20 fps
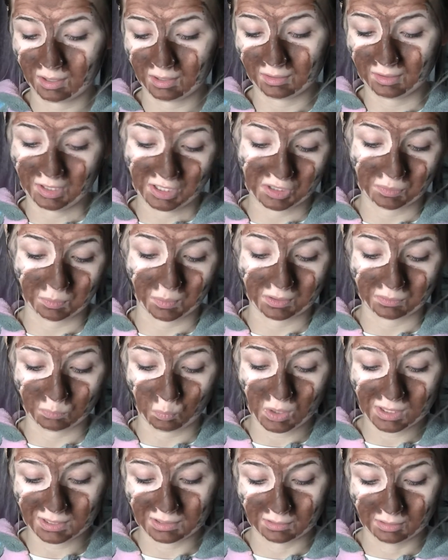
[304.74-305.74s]
this one
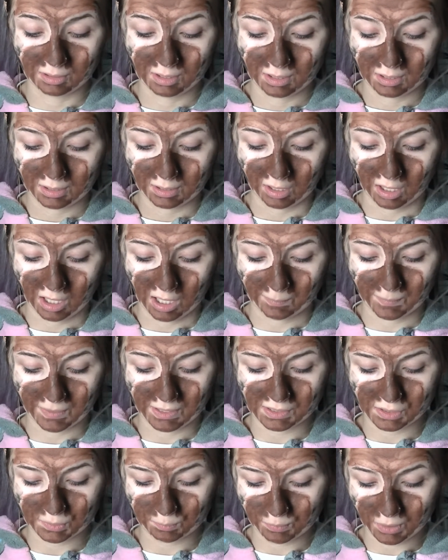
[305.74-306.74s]
won.
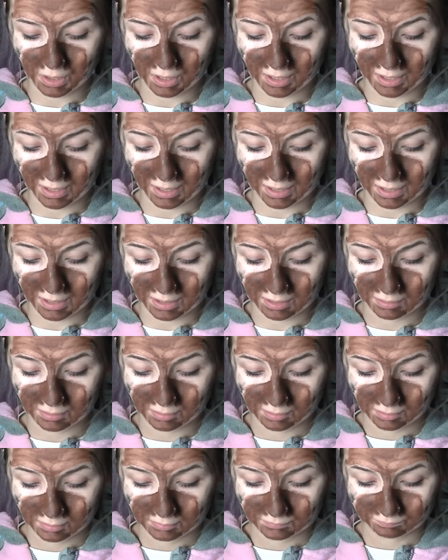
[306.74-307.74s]
It's by
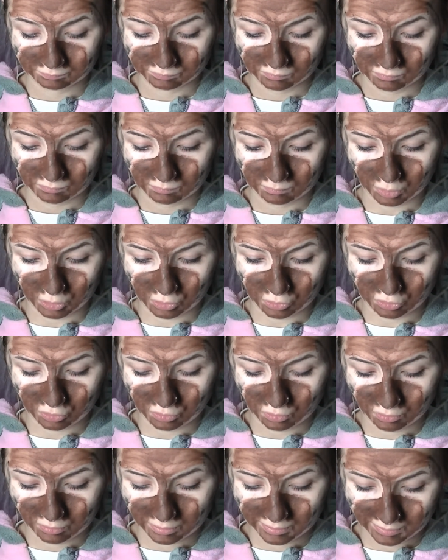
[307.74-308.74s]

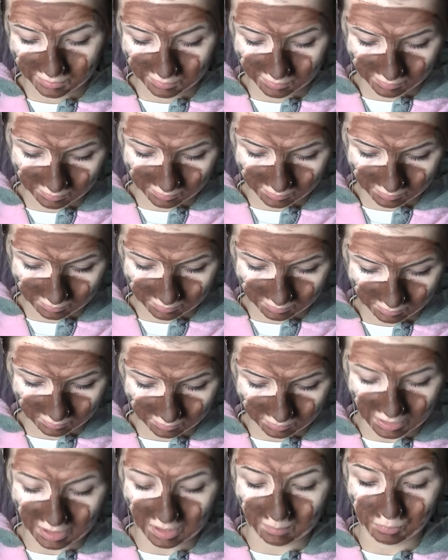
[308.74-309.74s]
Bonjourous.
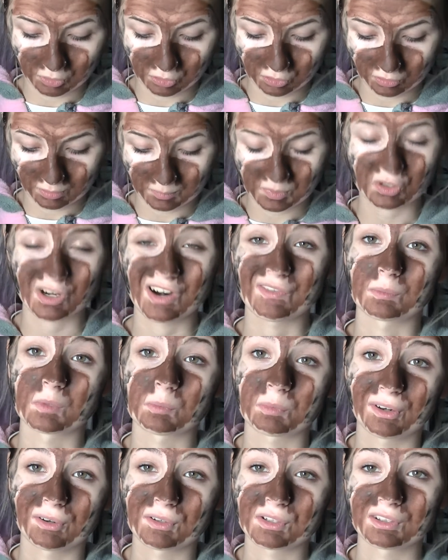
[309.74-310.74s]
Yeah, I'm sorry if I'm not
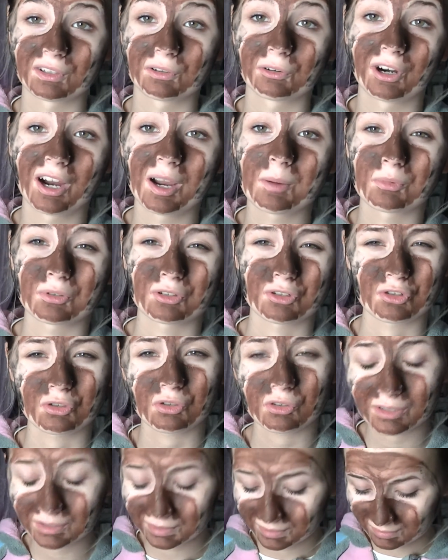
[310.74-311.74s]
pronouncing that right.
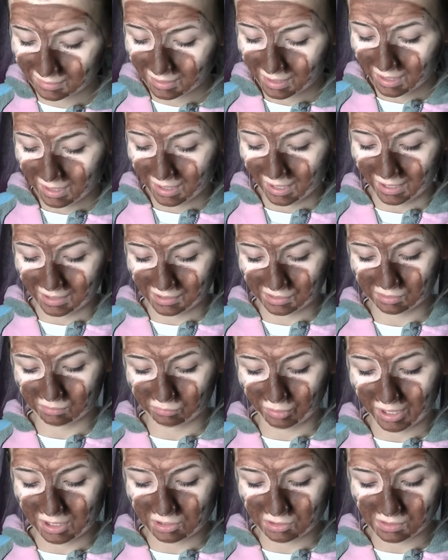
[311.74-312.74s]
Bonjourous, and it's the
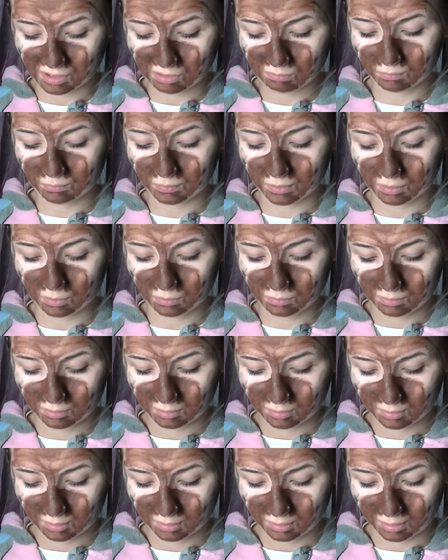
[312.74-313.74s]
Radiance Reveal.
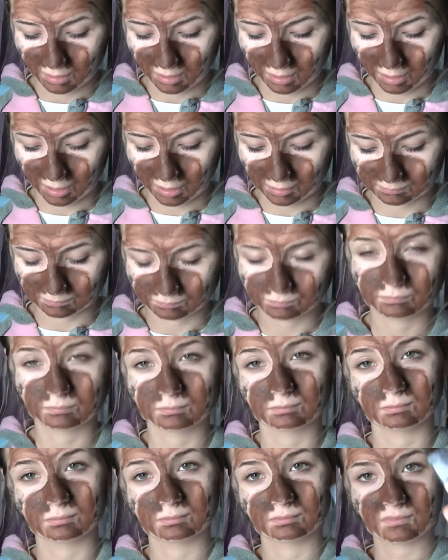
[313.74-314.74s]
So
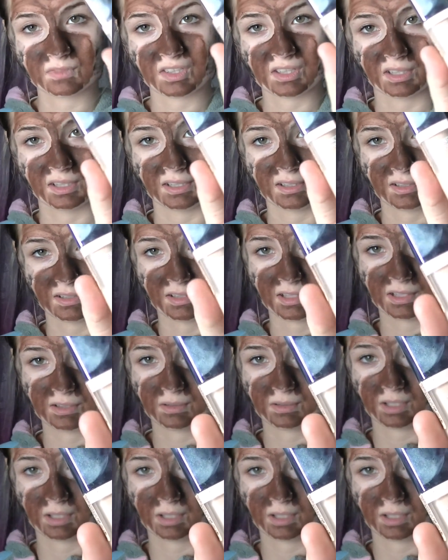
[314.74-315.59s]
this is this